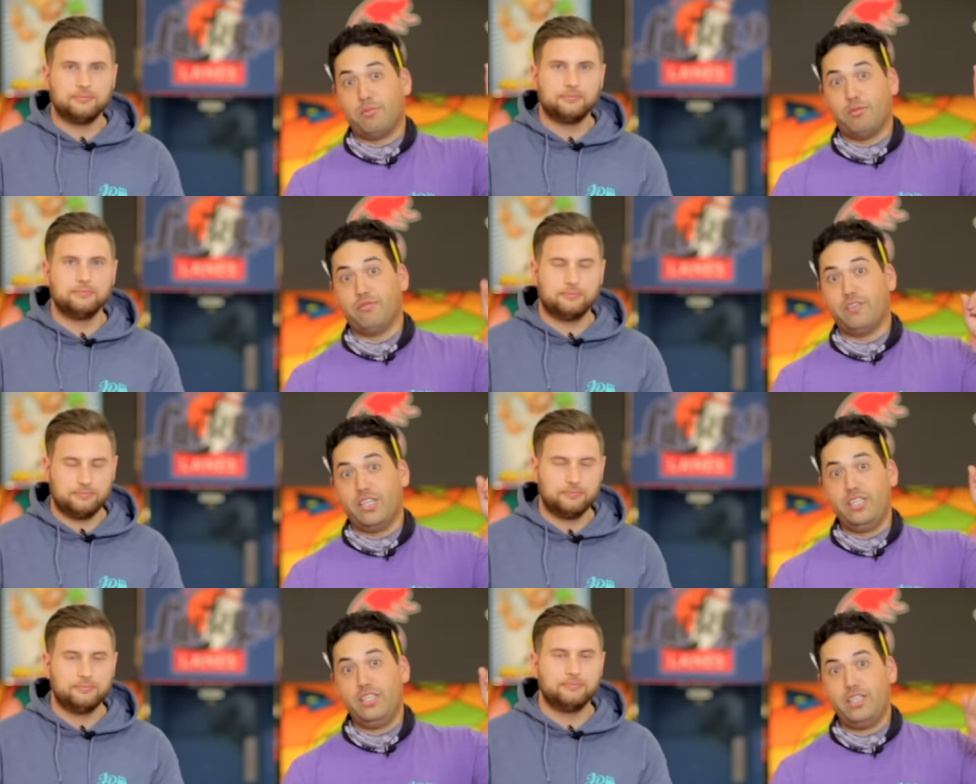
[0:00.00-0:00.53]
Speaker 1: couple
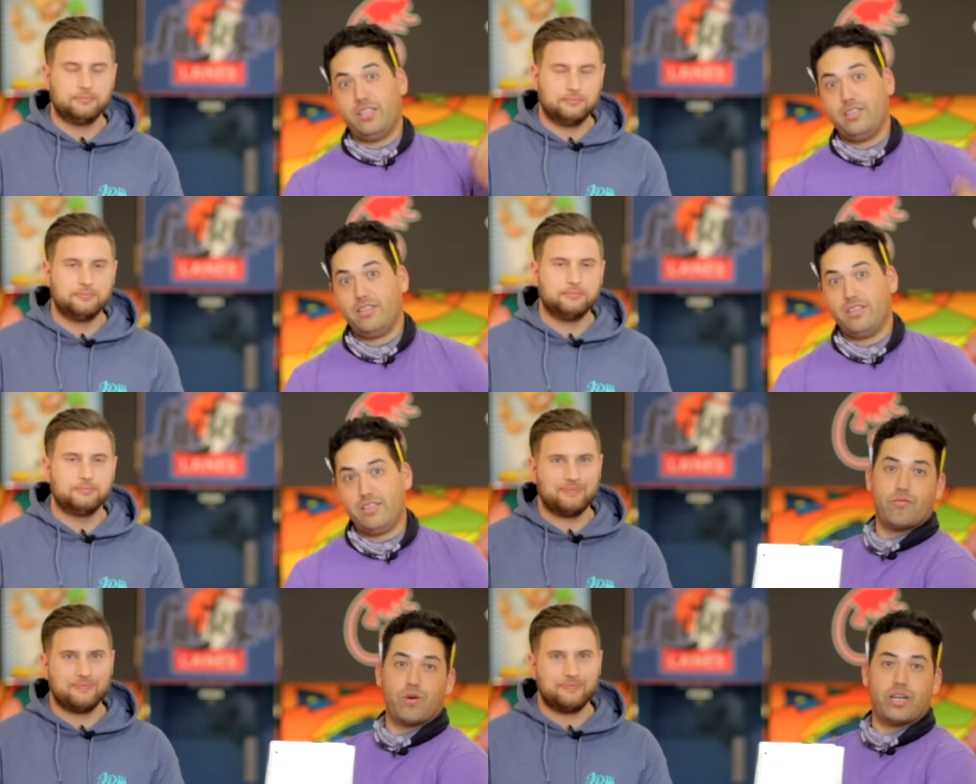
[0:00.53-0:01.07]
of vids.
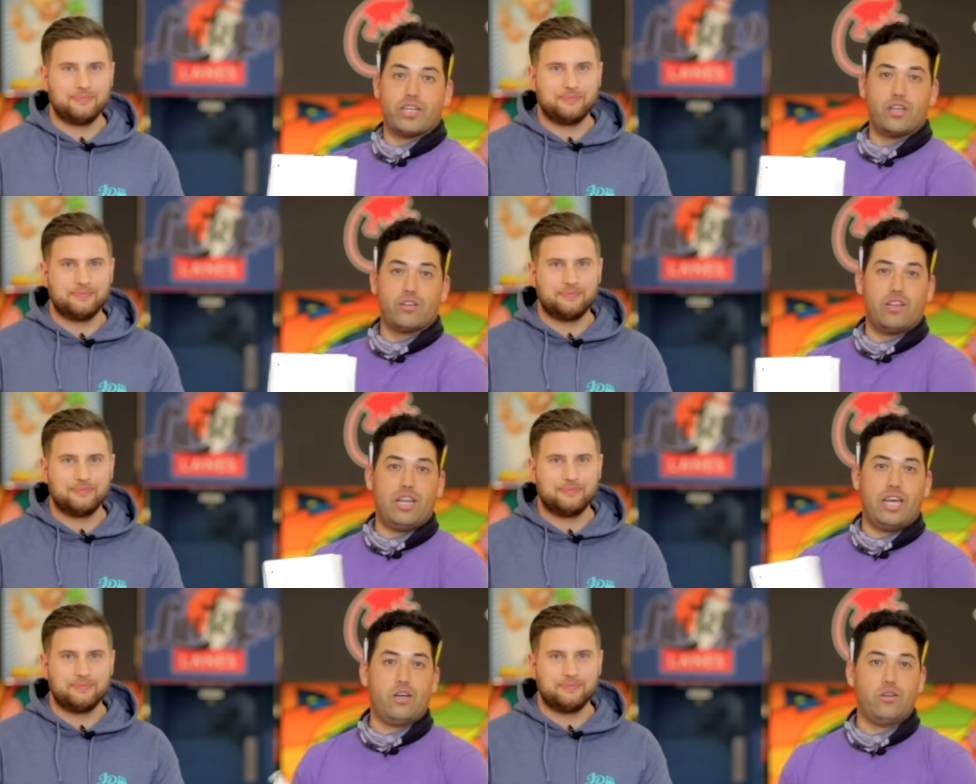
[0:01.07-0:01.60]
Write
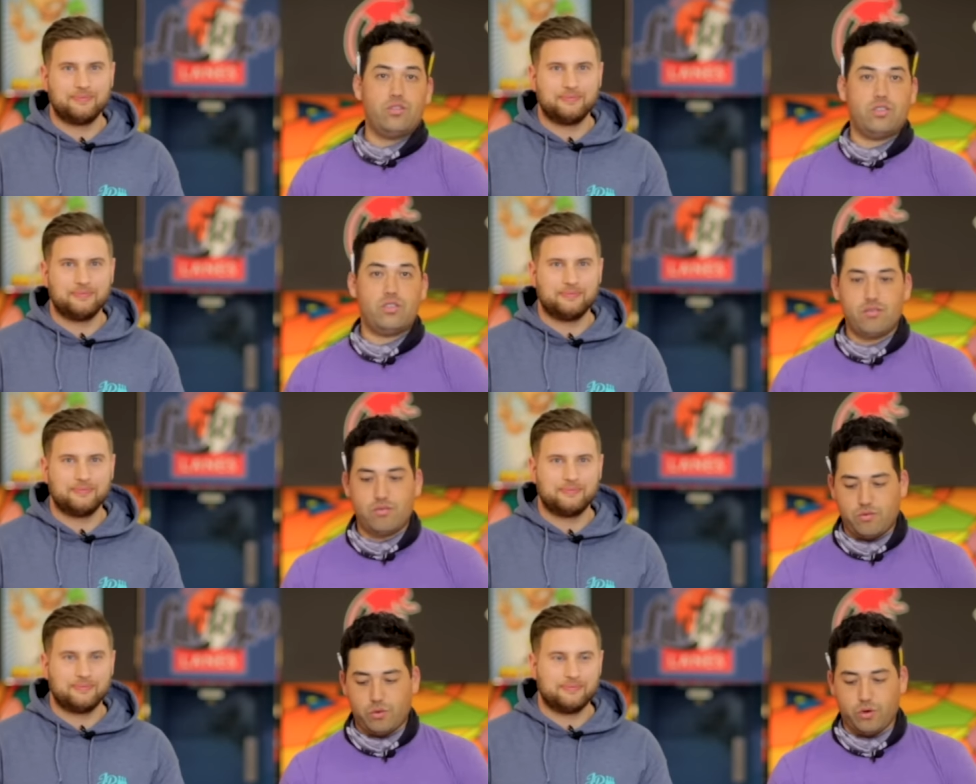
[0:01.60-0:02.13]
down the layouts,
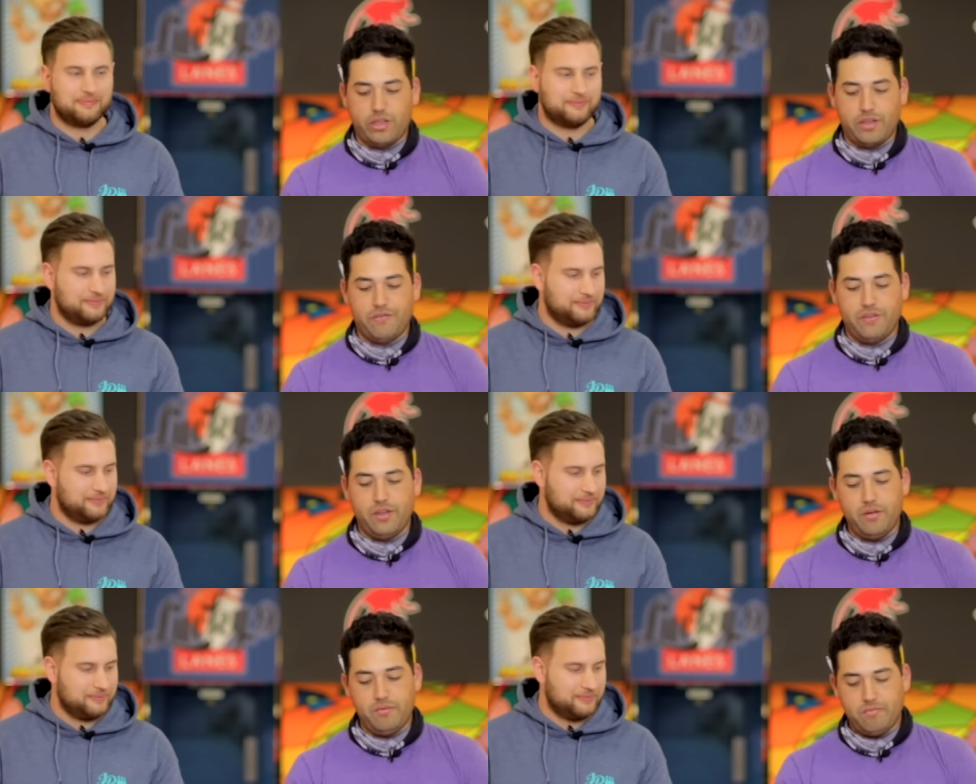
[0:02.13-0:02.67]
where they
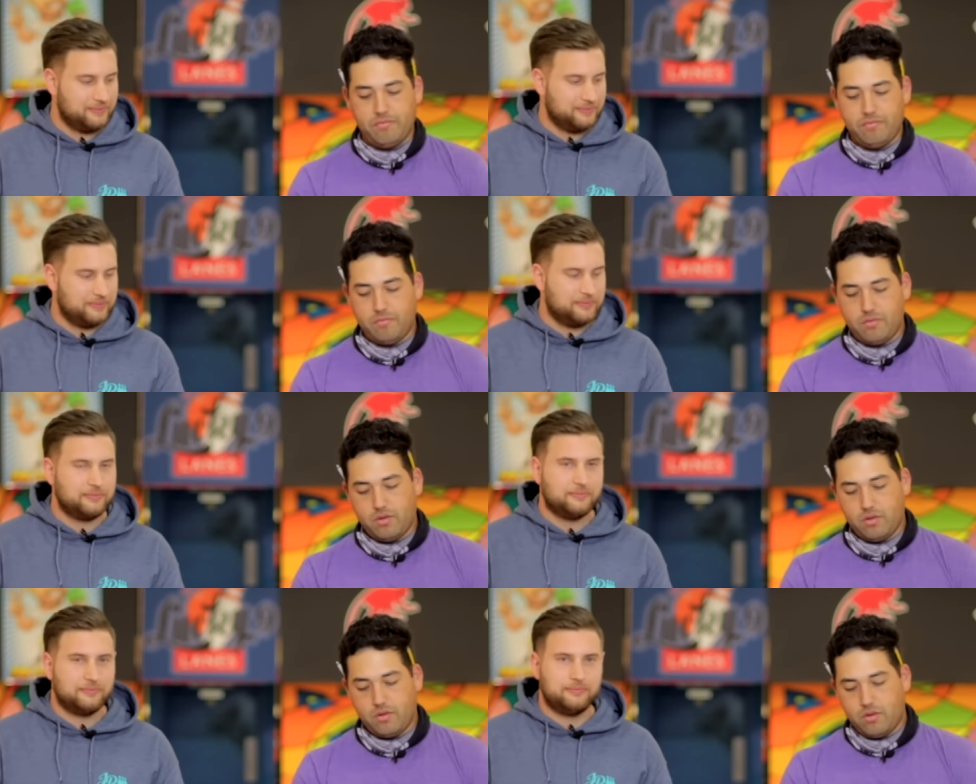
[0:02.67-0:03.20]
fit,
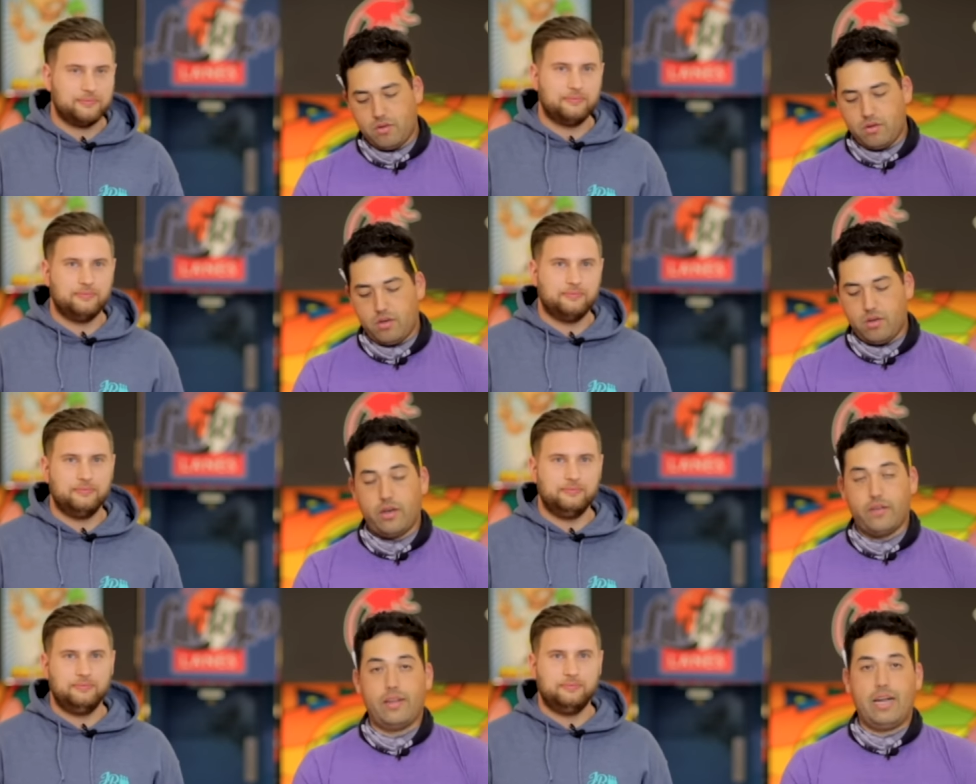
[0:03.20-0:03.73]

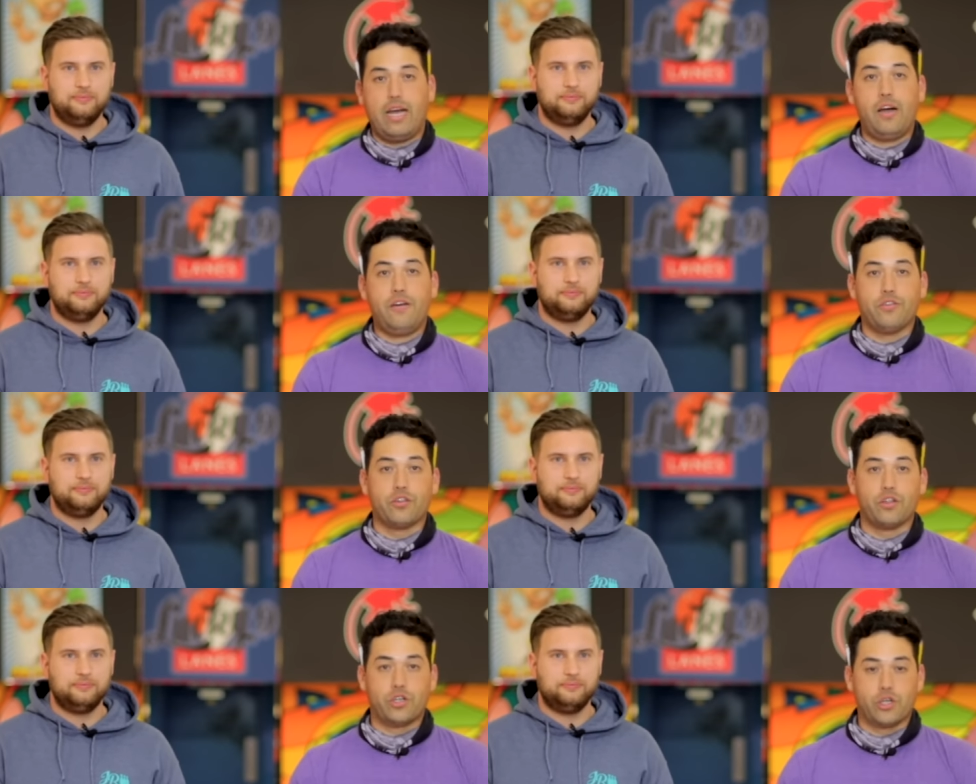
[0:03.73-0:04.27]
and then
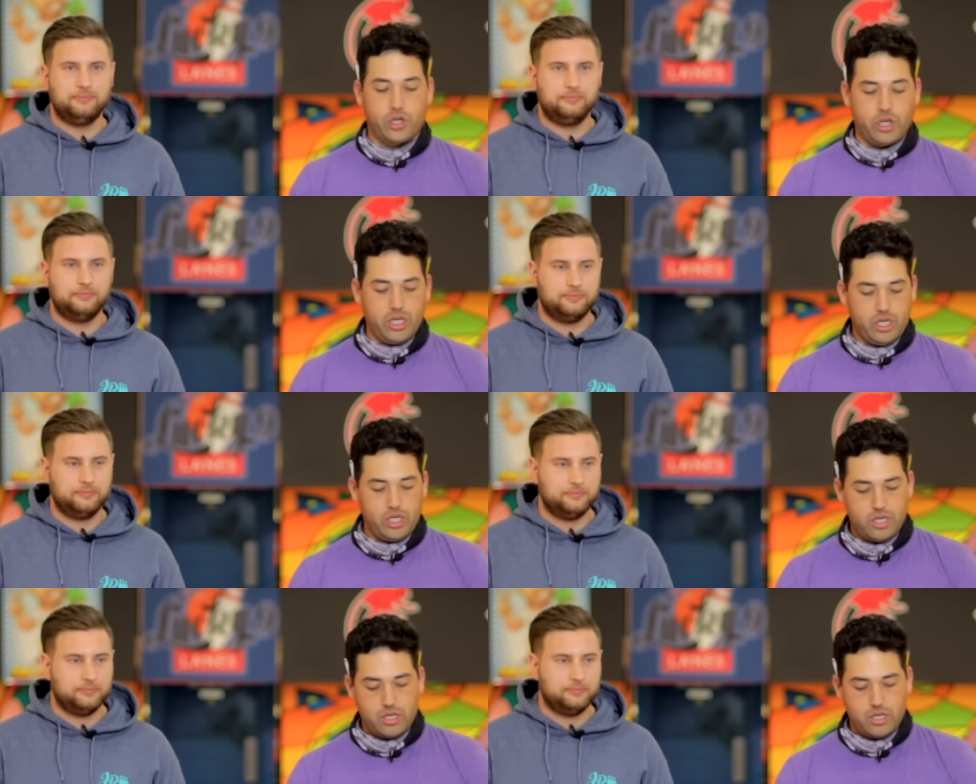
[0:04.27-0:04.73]
after the tourney,